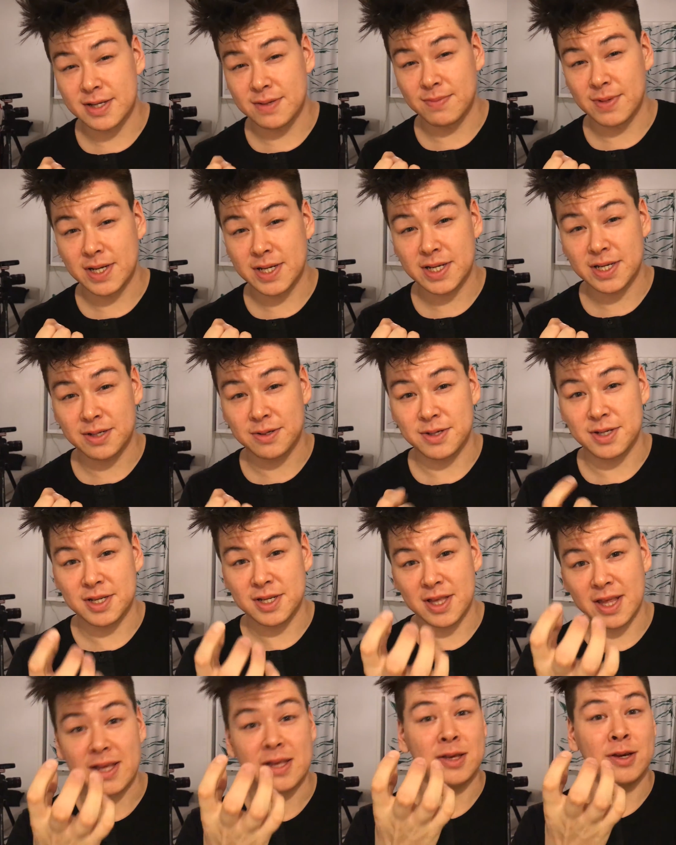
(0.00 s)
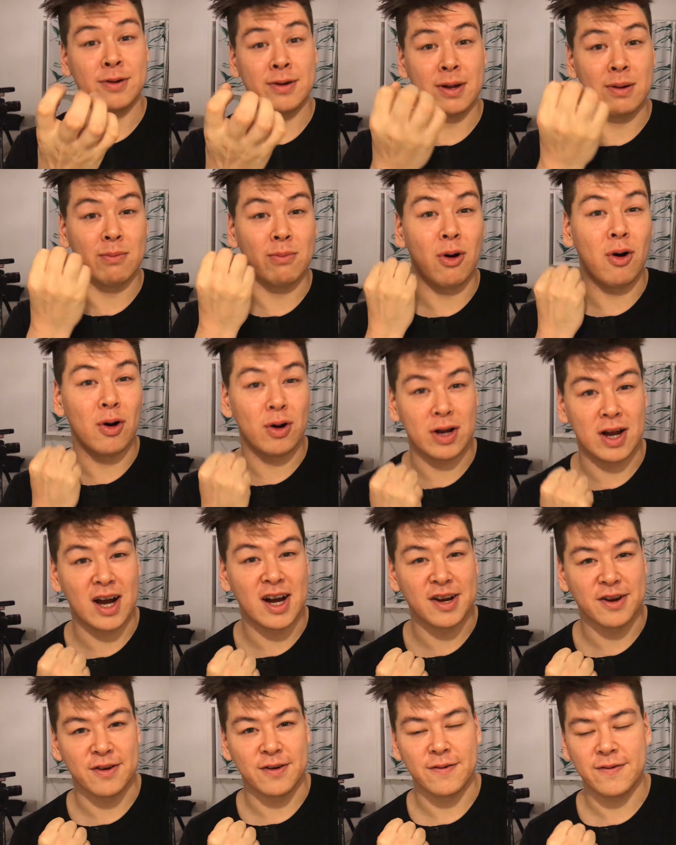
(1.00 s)
message that you can walk
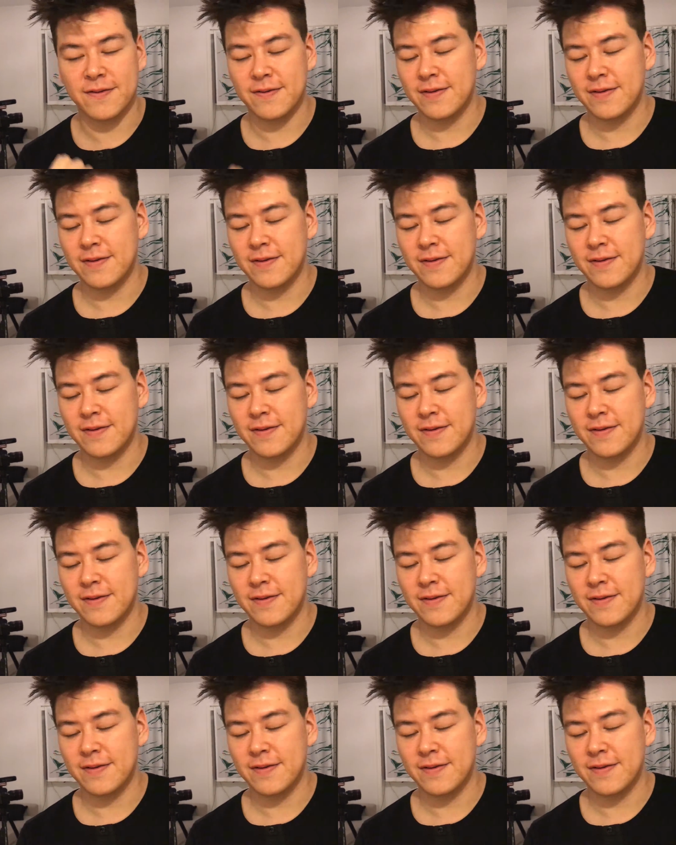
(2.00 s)
out of.